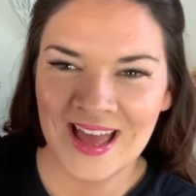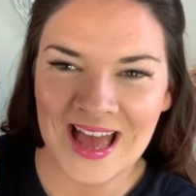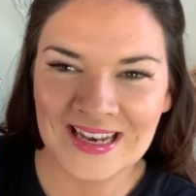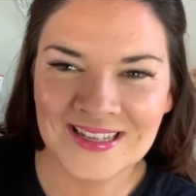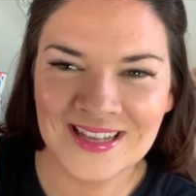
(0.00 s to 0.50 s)

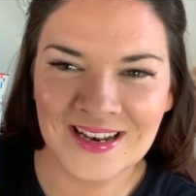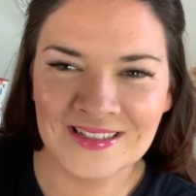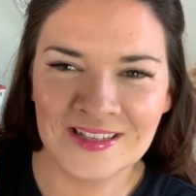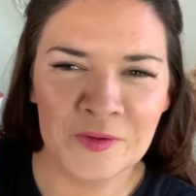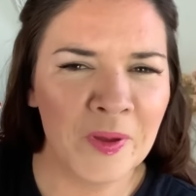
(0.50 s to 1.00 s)
And he sent
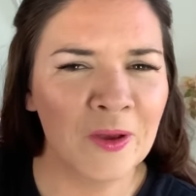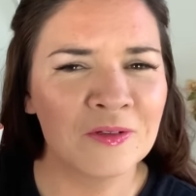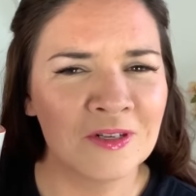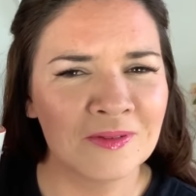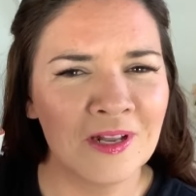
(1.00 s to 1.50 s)
this in the
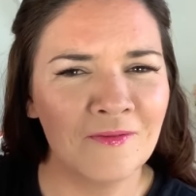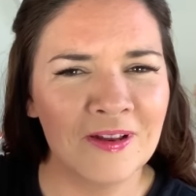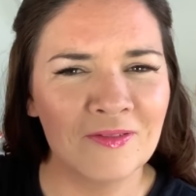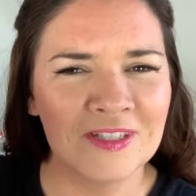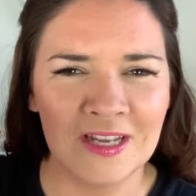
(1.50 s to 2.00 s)
post and it was
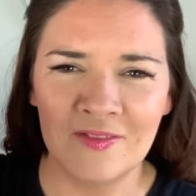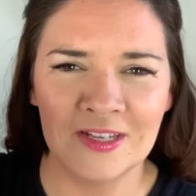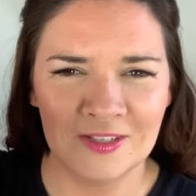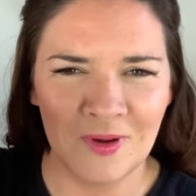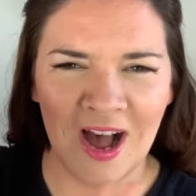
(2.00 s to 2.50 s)
lovely receiving
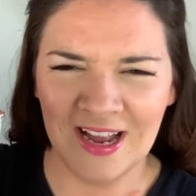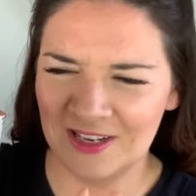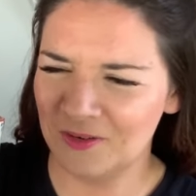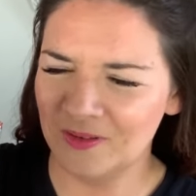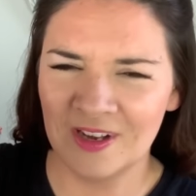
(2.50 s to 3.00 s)
it. So hi
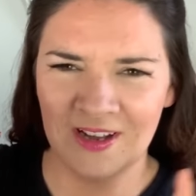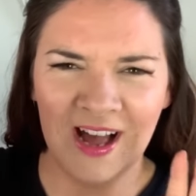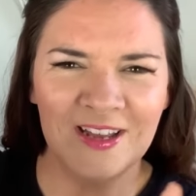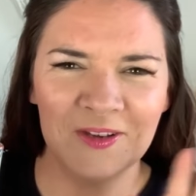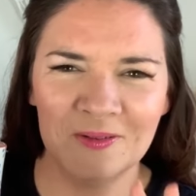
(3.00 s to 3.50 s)
Luke,
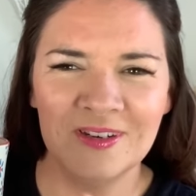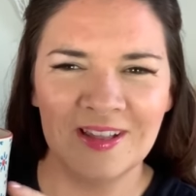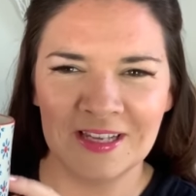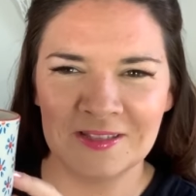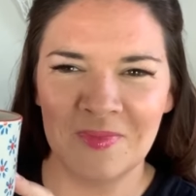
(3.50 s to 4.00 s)
hi Ewan,
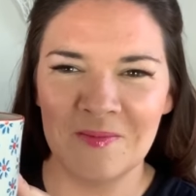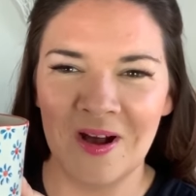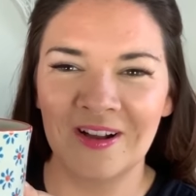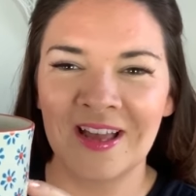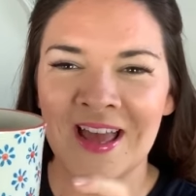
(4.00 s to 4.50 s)
thanks for my
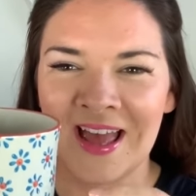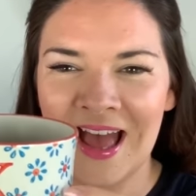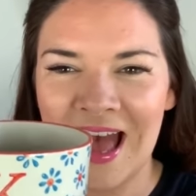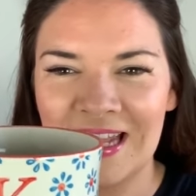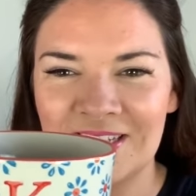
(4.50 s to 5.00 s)
mug.
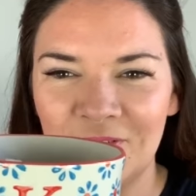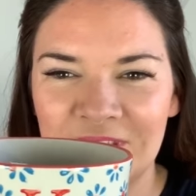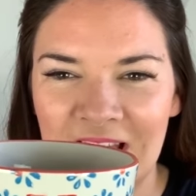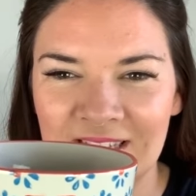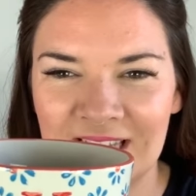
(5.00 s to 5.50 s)
And
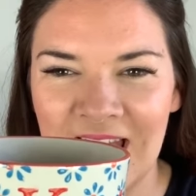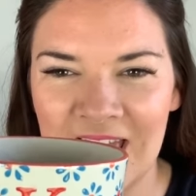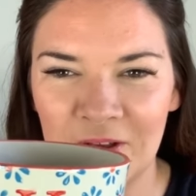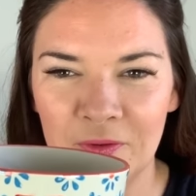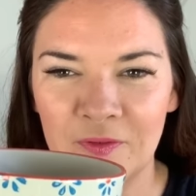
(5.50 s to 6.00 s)
obviously it has a
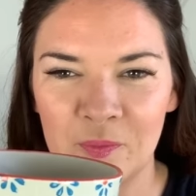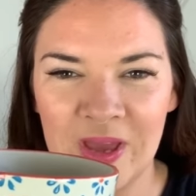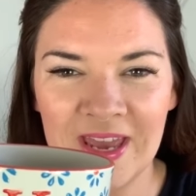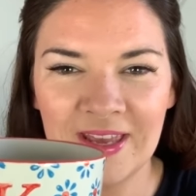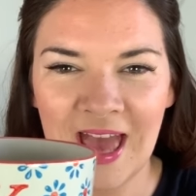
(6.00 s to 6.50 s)
K on for
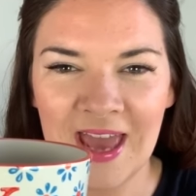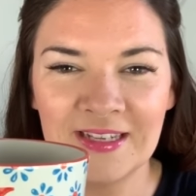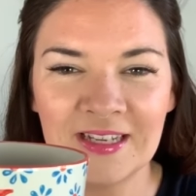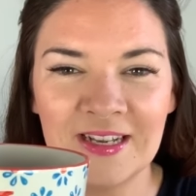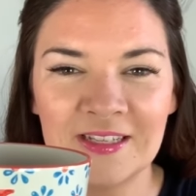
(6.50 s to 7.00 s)
me,
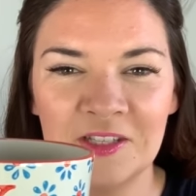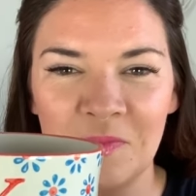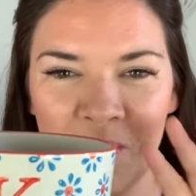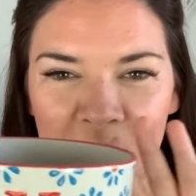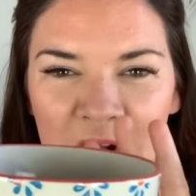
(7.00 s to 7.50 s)
Kate, and this is
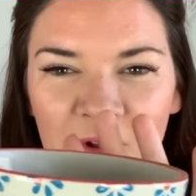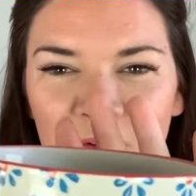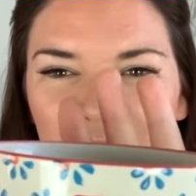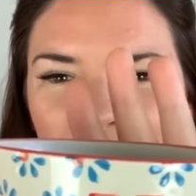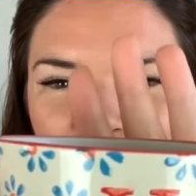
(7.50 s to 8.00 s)
my mug
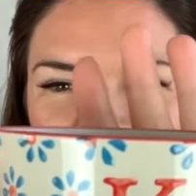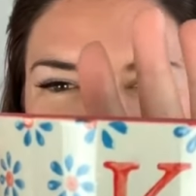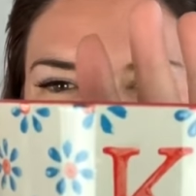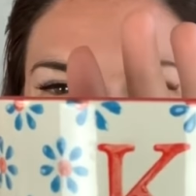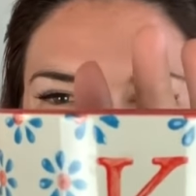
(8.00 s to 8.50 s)
of the
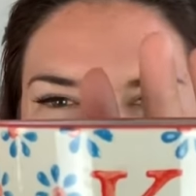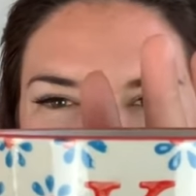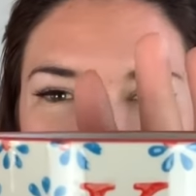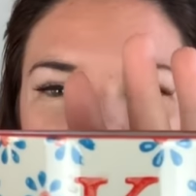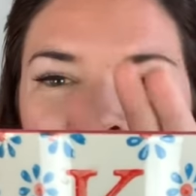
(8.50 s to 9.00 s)

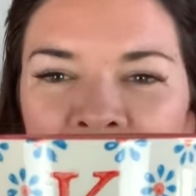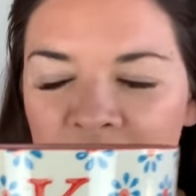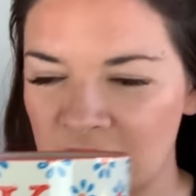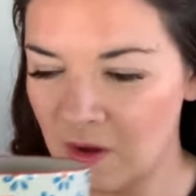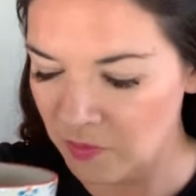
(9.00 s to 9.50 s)
day.
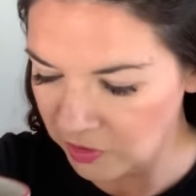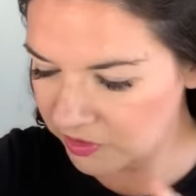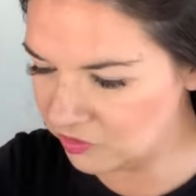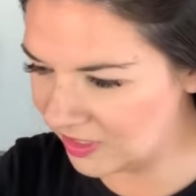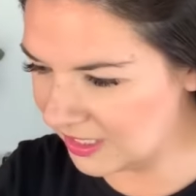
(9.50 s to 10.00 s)
So I'm not
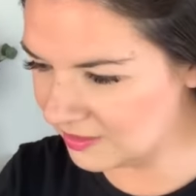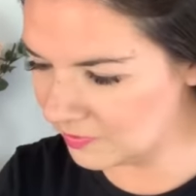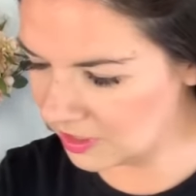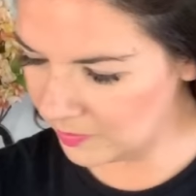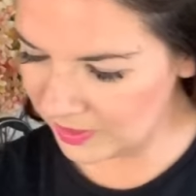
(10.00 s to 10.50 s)
gonna drink this, I'm
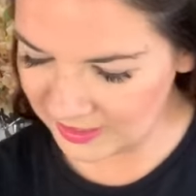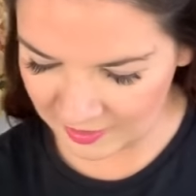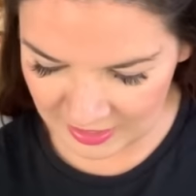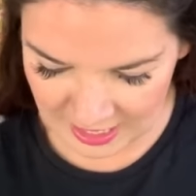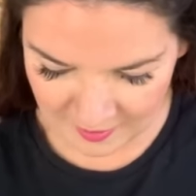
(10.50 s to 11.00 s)
just gonna put it
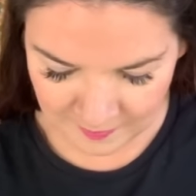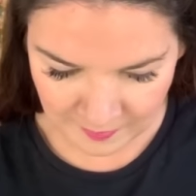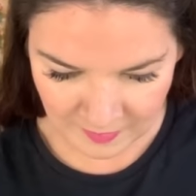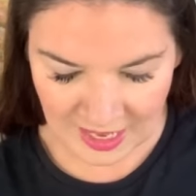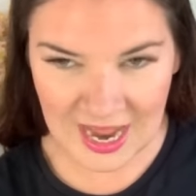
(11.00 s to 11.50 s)
down here
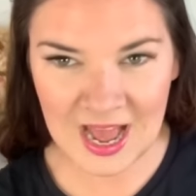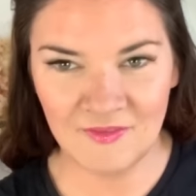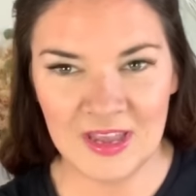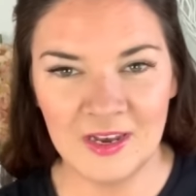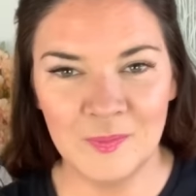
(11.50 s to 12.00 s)
and have
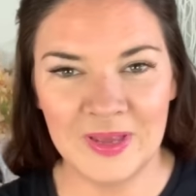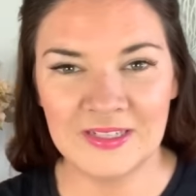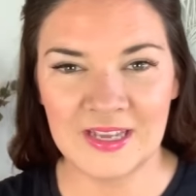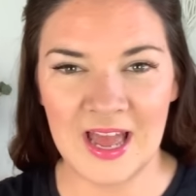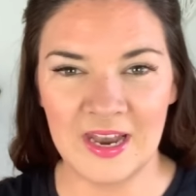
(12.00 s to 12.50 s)
it in a
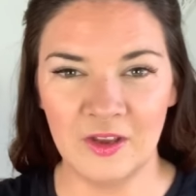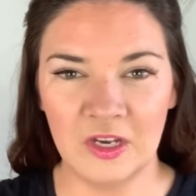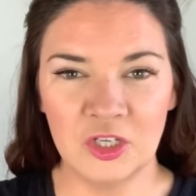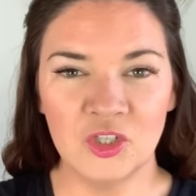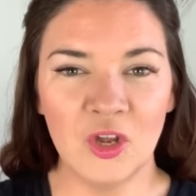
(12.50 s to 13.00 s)
bit. And I'm
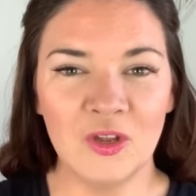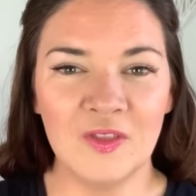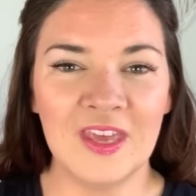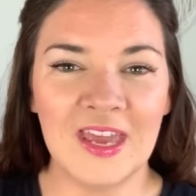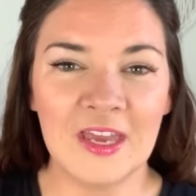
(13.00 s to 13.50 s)
gonna show you
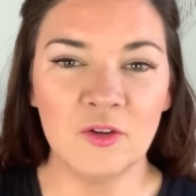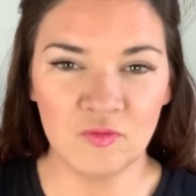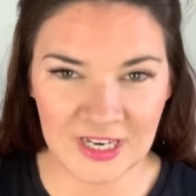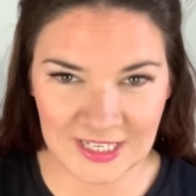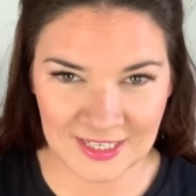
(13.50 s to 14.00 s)
the
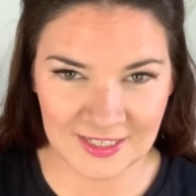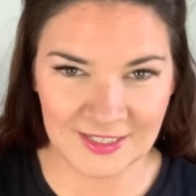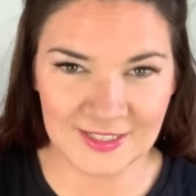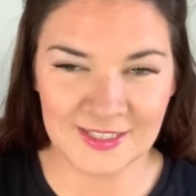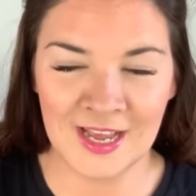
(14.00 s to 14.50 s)

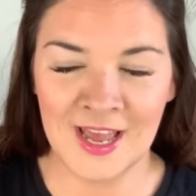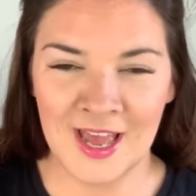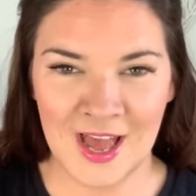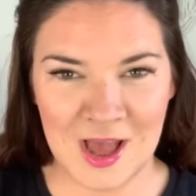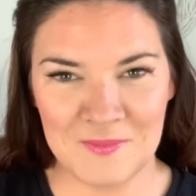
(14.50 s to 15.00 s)
ingredients
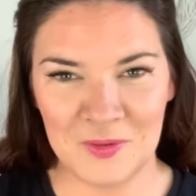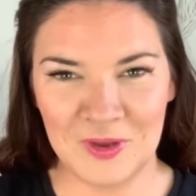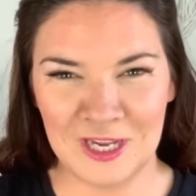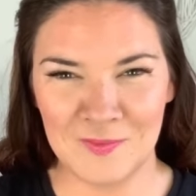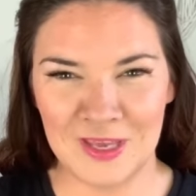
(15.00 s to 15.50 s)
that we're
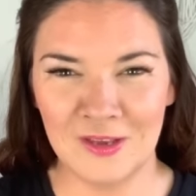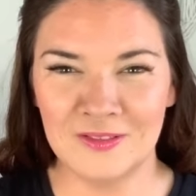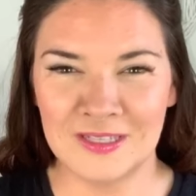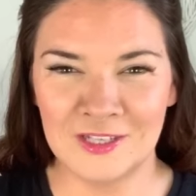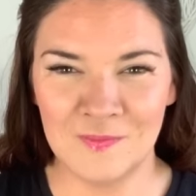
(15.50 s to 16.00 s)
gonna be
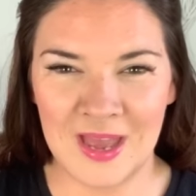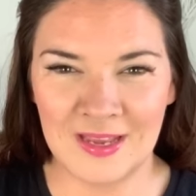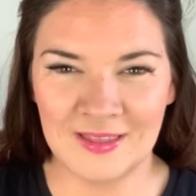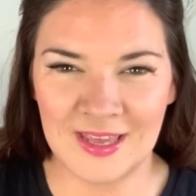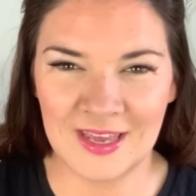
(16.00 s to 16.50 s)
using to
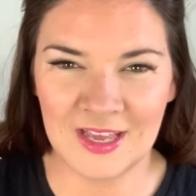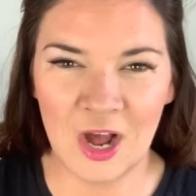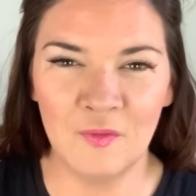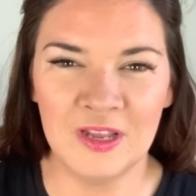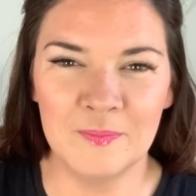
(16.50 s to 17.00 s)
make the
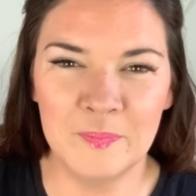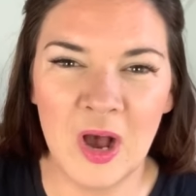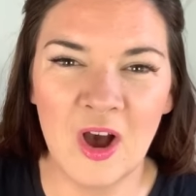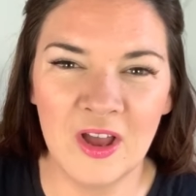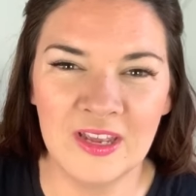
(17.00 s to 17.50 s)
curry
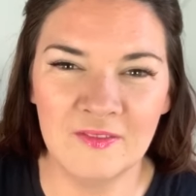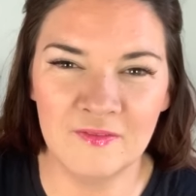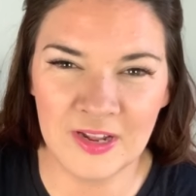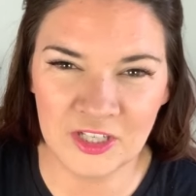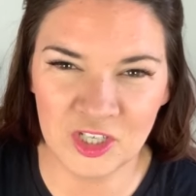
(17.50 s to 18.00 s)
pie
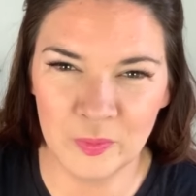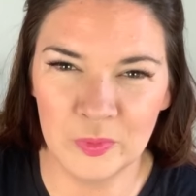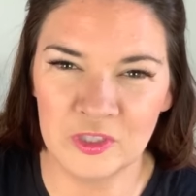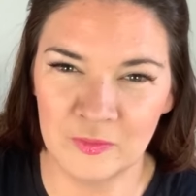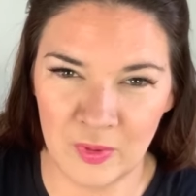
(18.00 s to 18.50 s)
vegetable
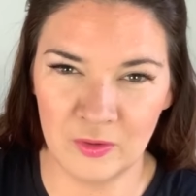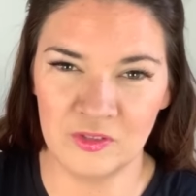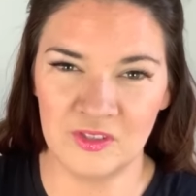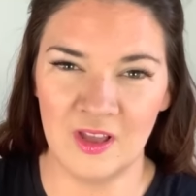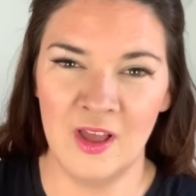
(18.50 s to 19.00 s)

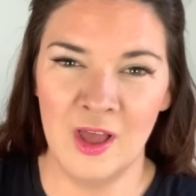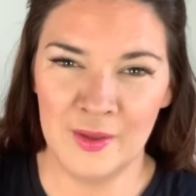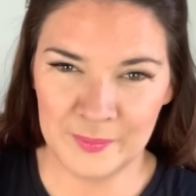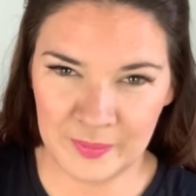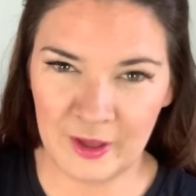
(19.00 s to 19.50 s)
samosa
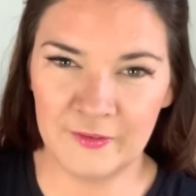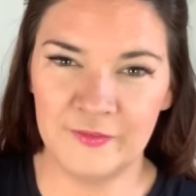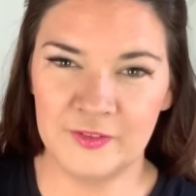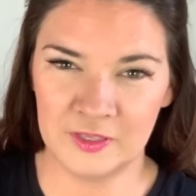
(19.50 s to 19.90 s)
puffs.